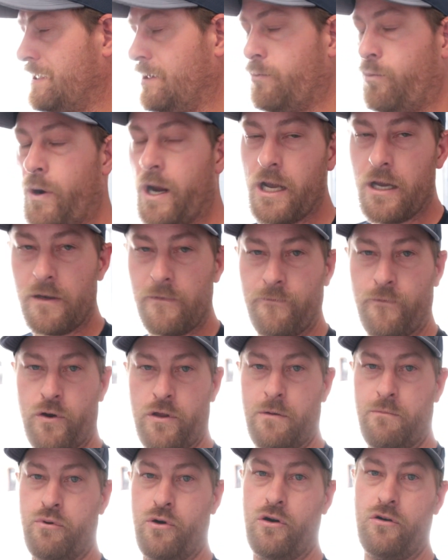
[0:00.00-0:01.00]
and waiting for
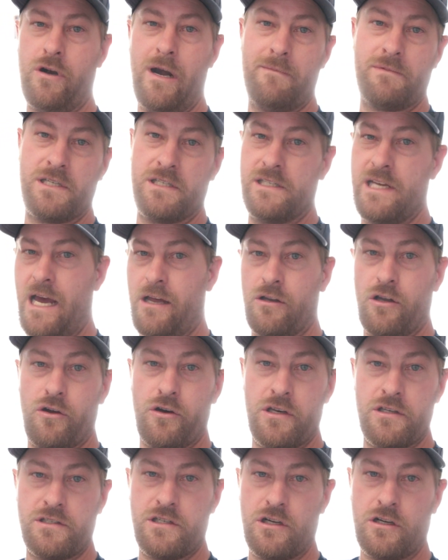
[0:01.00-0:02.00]
the program to
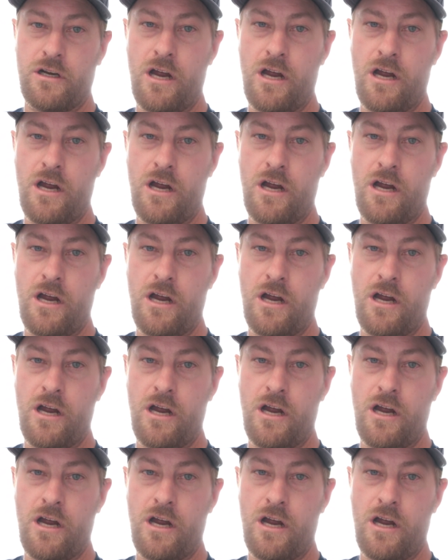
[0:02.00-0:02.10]
download into your